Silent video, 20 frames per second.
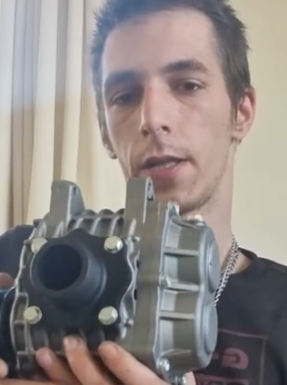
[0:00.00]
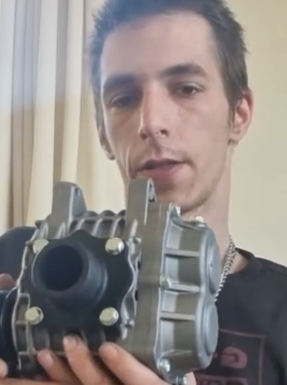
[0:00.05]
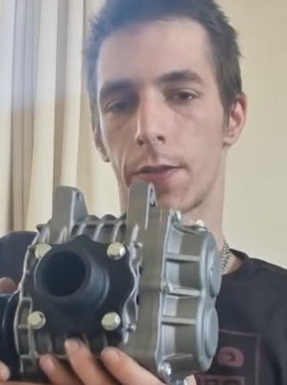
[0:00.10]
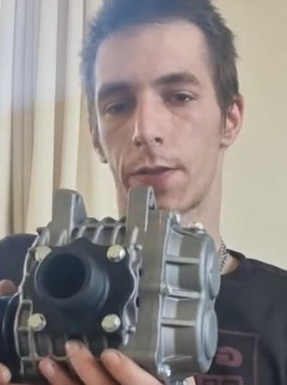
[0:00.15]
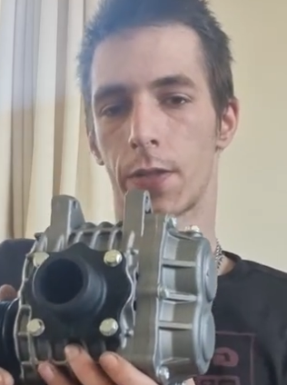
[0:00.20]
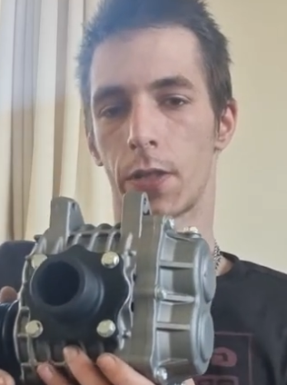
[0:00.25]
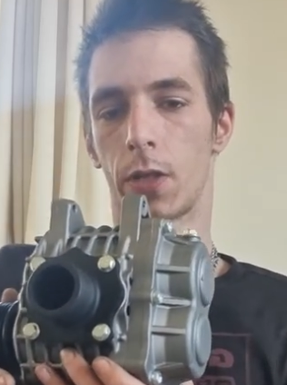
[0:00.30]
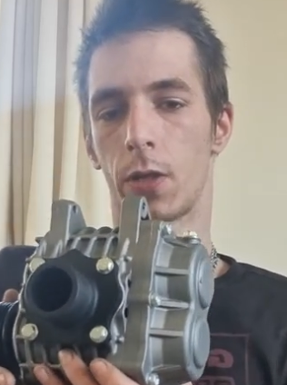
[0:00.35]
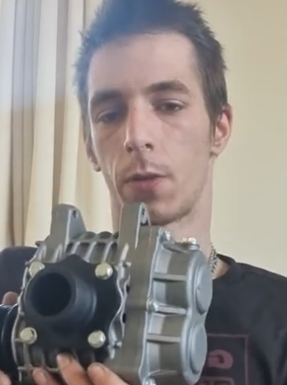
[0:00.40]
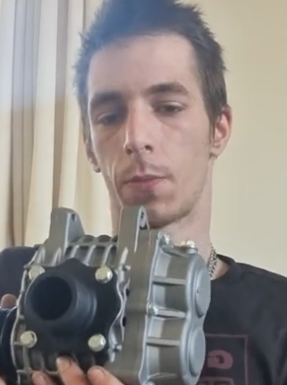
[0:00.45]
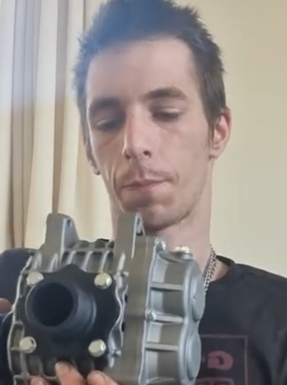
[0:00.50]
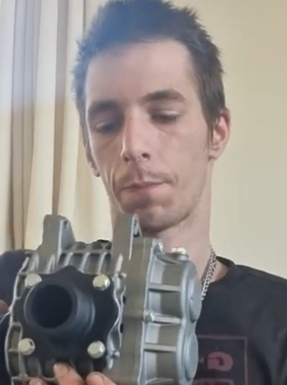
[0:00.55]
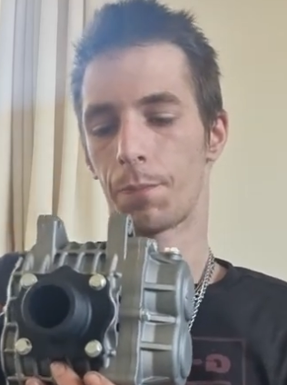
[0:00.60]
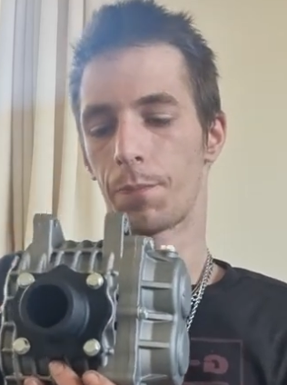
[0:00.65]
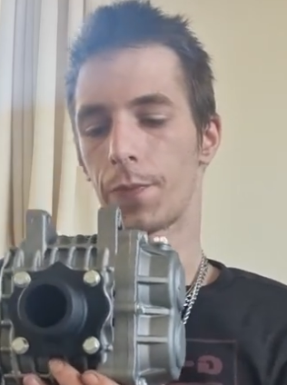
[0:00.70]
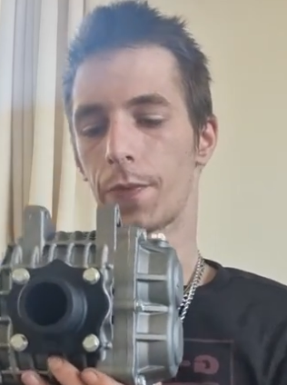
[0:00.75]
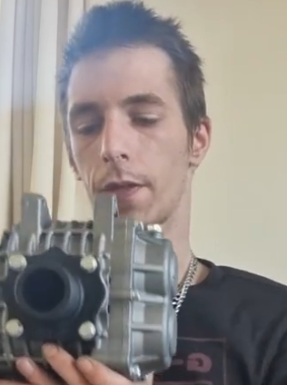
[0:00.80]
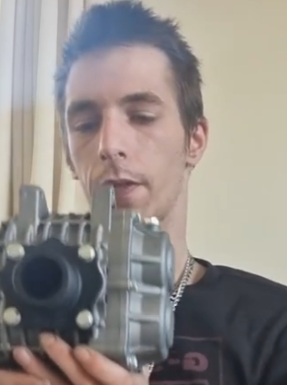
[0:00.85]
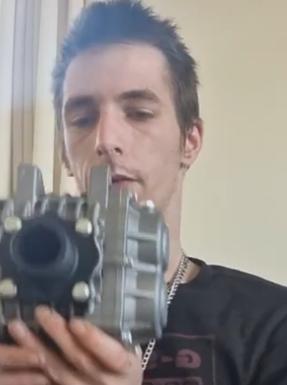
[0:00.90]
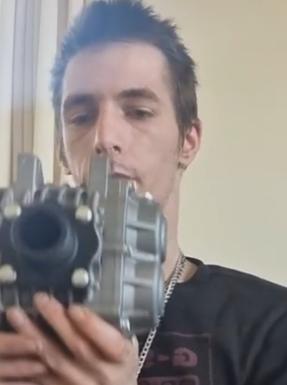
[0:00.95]
So
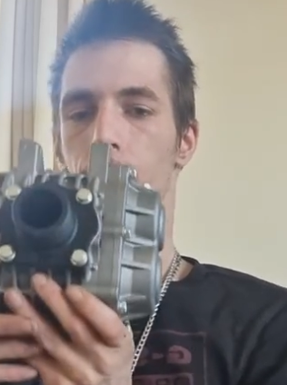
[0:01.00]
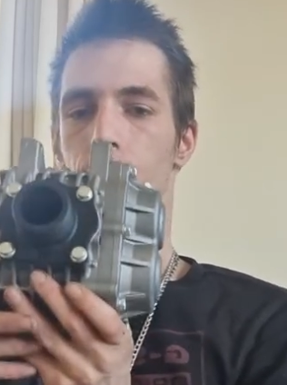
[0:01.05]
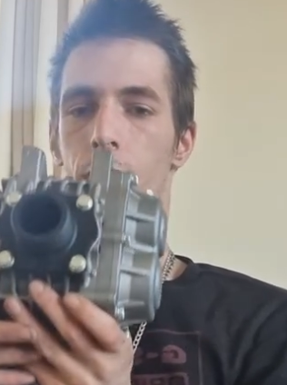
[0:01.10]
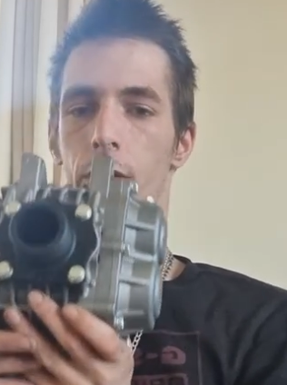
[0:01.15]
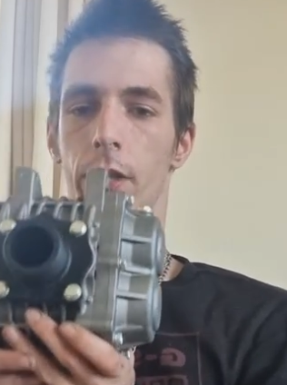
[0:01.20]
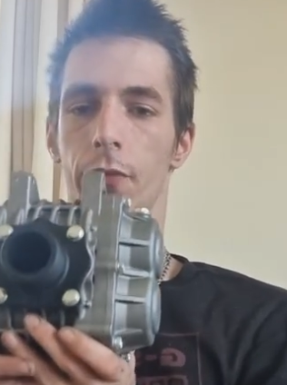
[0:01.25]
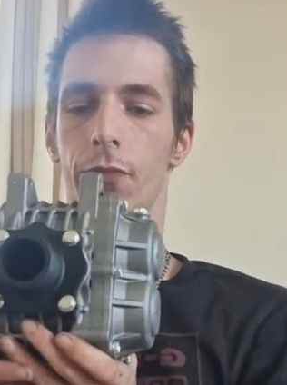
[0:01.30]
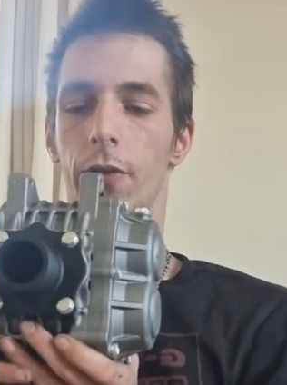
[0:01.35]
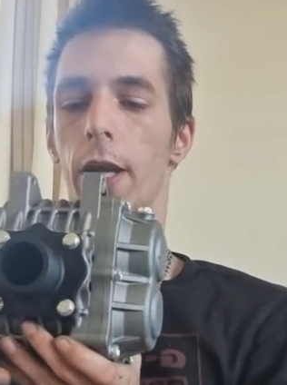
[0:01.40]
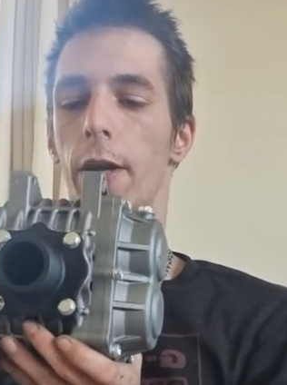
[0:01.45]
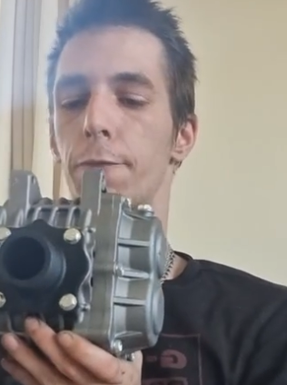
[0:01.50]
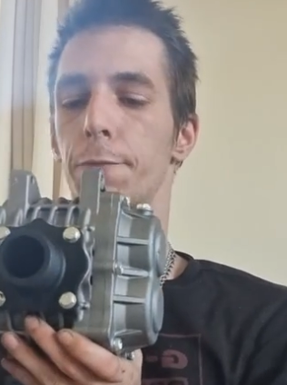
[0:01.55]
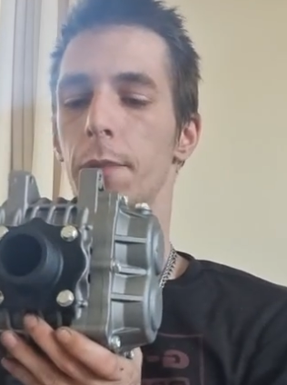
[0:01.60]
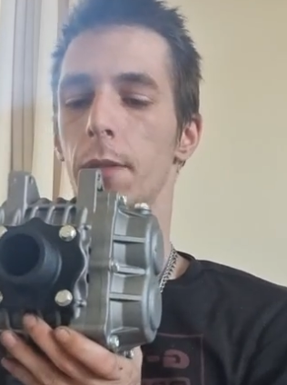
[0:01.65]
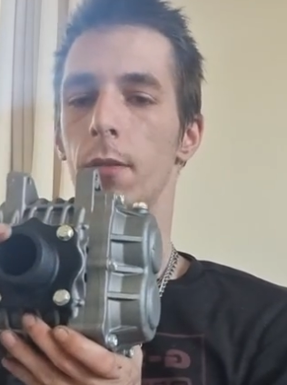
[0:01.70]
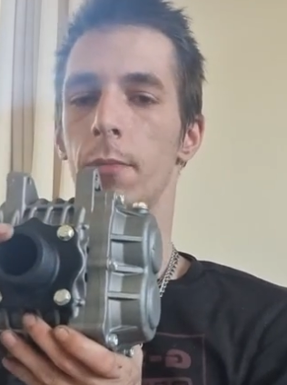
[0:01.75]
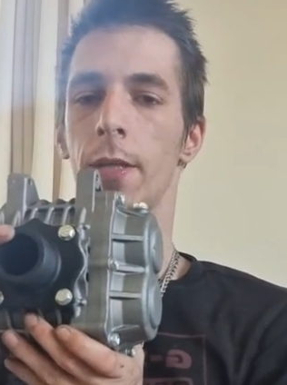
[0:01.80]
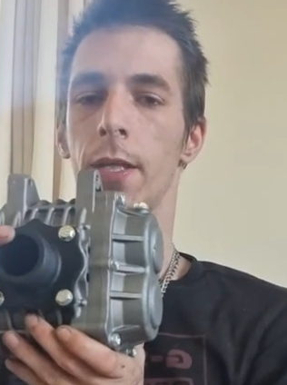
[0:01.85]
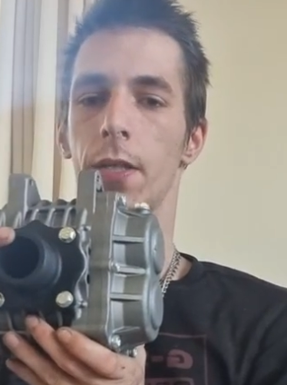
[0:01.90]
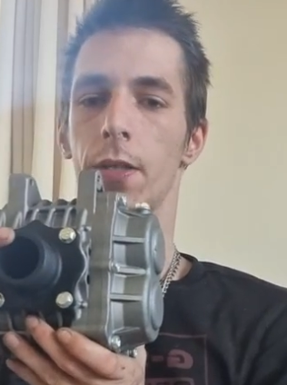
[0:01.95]
45
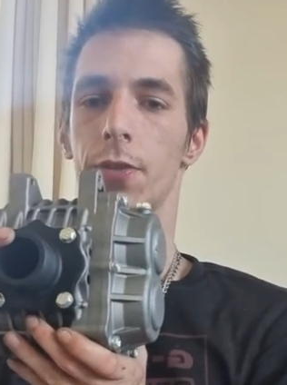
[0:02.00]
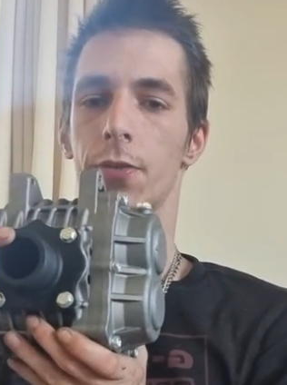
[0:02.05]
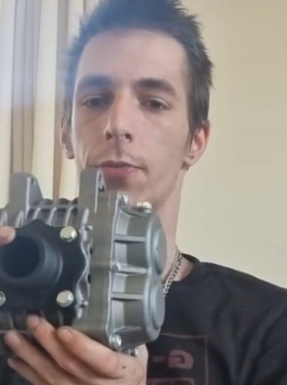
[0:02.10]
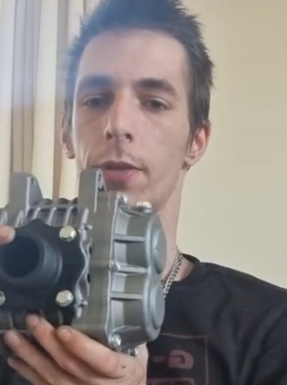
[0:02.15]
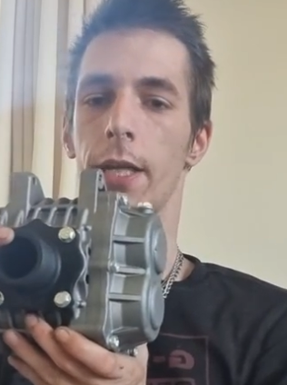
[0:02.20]
millimeters